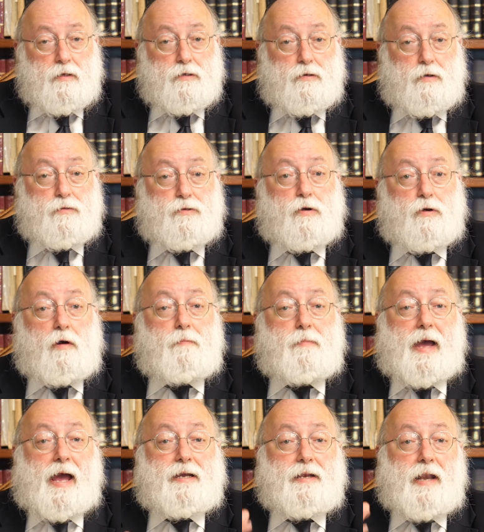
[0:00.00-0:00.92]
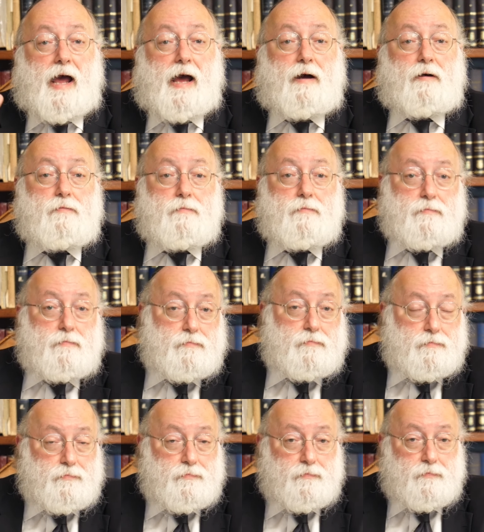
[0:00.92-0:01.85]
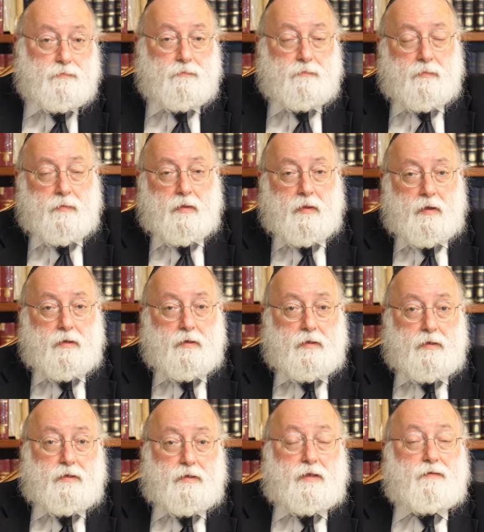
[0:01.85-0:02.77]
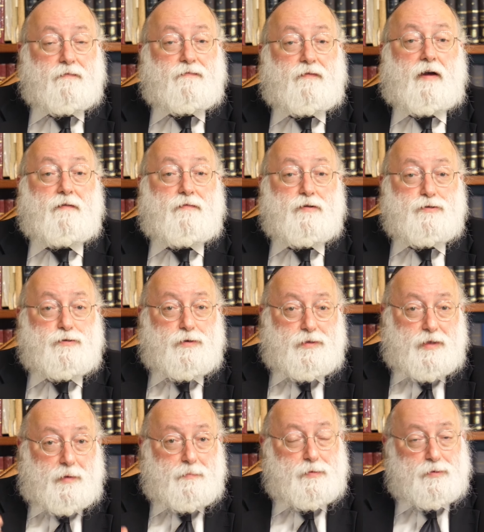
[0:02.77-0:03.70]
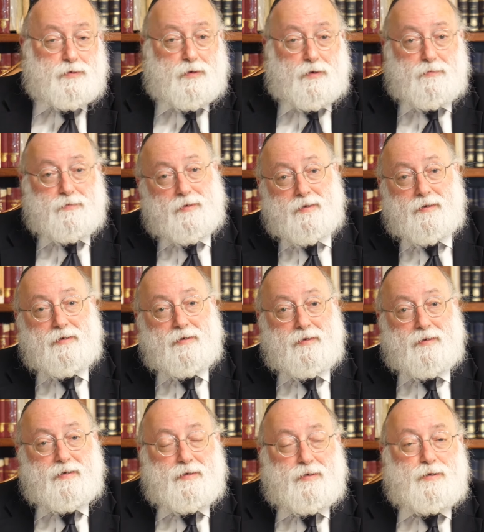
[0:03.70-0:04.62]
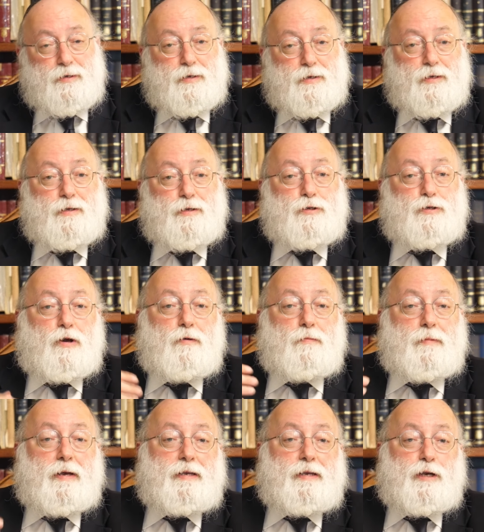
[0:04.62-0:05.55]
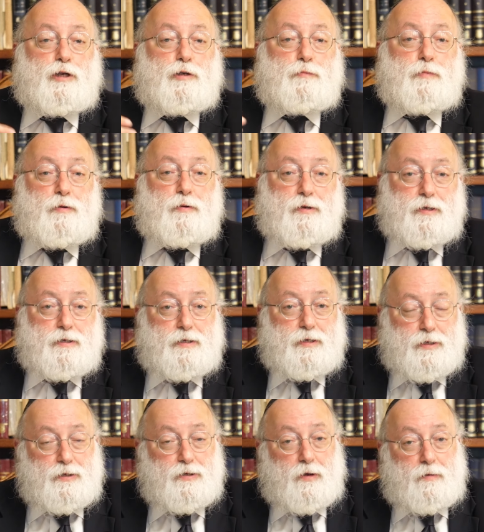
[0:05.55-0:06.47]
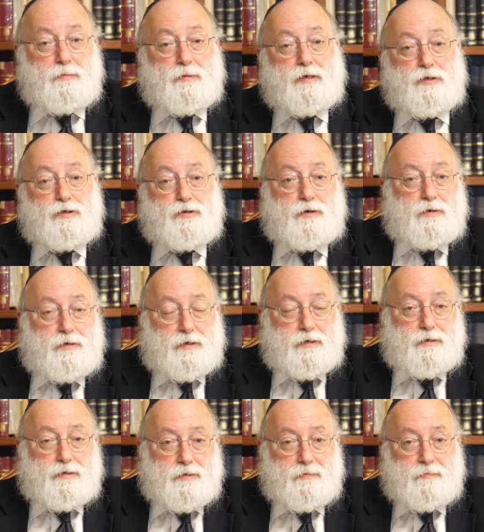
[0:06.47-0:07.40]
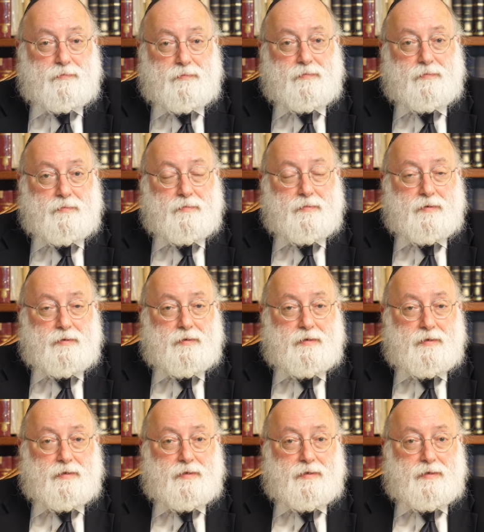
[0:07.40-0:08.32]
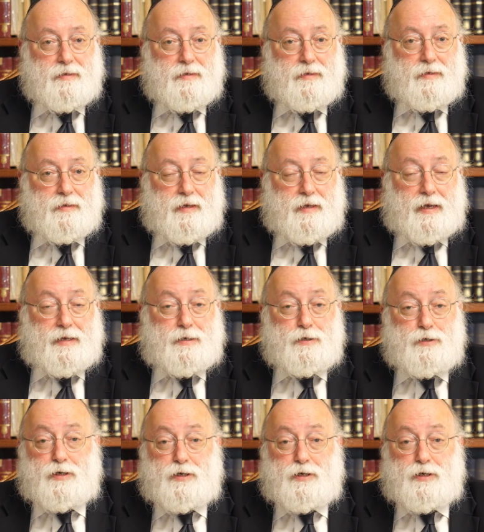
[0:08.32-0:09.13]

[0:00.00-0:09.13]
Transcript: So to go back now to the 500th episode, so many experiences, so many journeys. I can